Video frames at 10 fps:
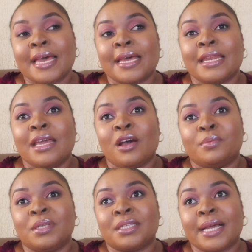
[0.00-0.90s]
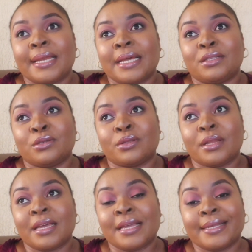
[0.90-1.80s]
the help decided to
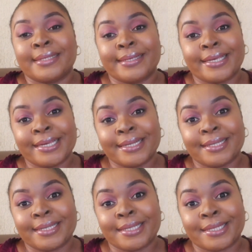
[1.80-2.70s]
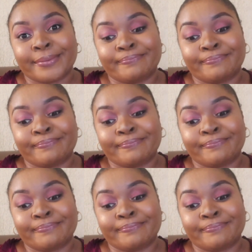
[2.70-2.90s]
turn against the kids.